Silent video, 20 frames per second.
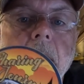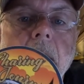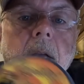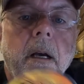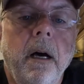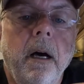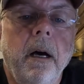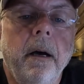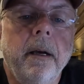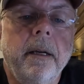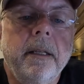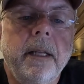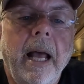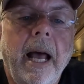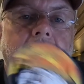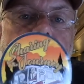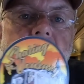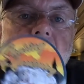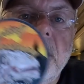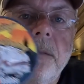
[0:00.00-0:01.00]

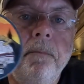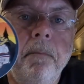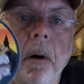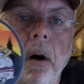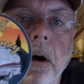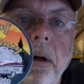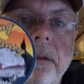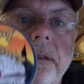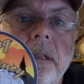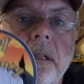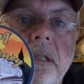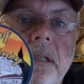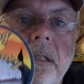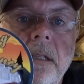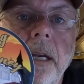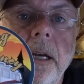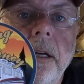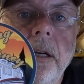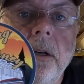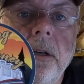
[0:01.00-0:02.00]
I just bought the
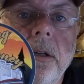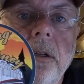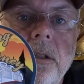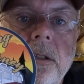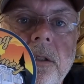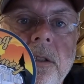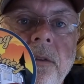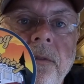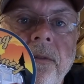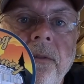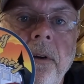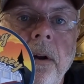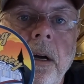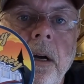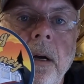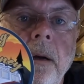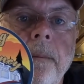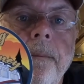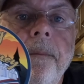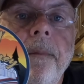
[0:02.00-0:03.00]
stickers
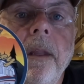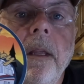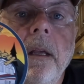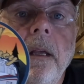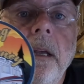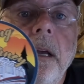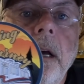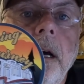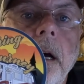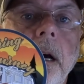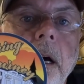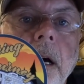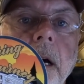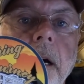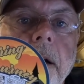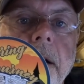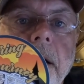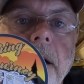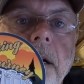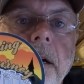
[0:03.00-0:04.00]
from
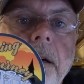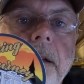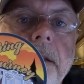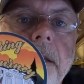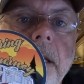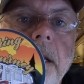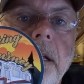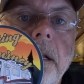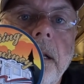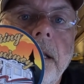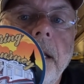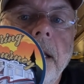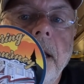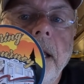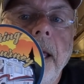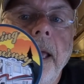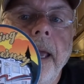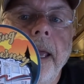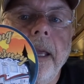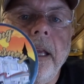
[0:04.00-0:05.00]
a
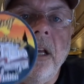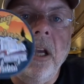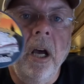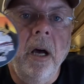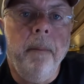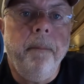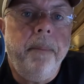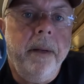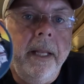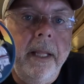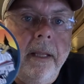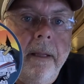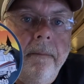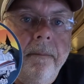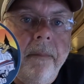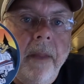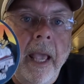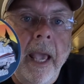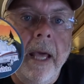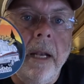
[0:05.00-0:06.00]
company,
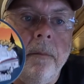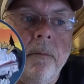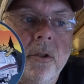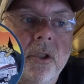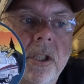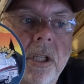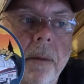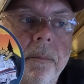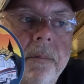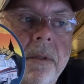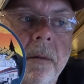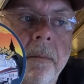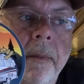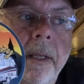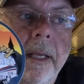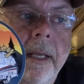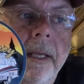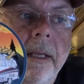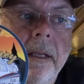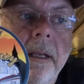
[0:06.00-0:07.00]
had them shipped to
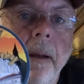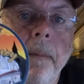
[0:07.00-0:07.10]
me.